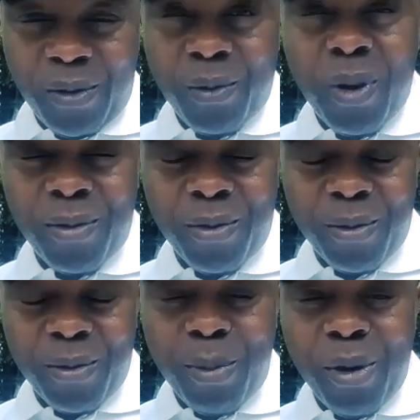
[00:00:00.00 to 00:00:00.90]
world
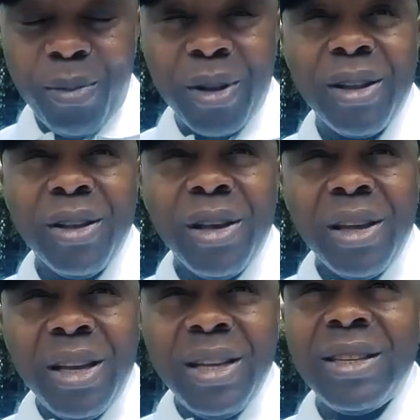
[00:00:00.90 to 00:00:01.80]
football, but
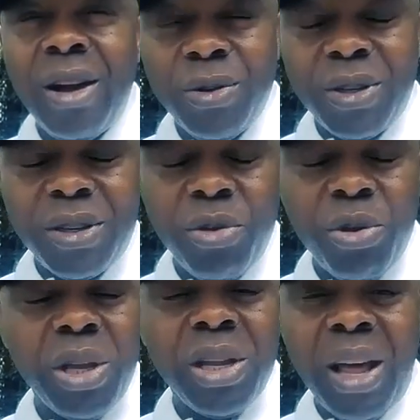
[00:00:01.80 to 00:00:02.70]
each
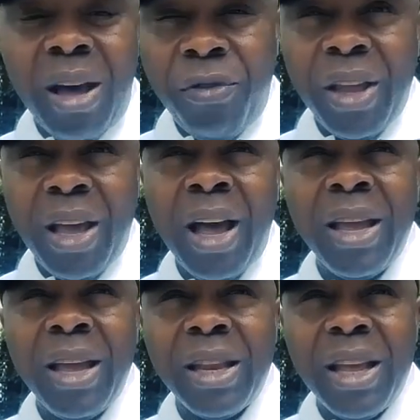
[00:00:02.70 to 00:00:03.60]
country in Africa,
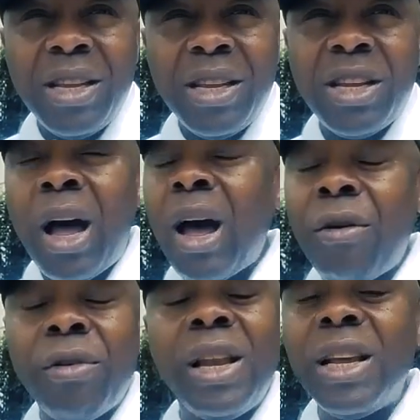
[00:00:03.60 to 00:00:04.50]
in Asia,
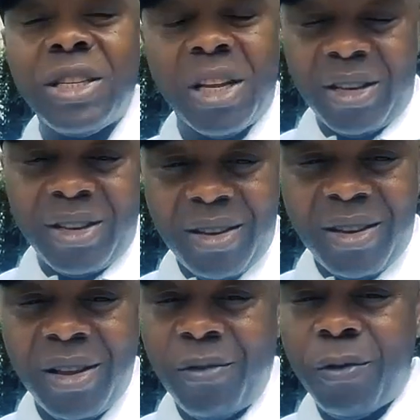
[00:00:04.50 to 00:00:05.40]
have a legend
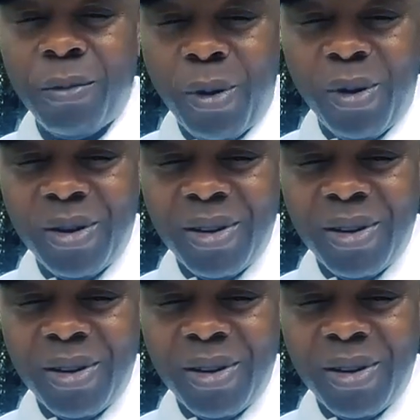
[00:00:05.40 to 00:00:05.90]
in football.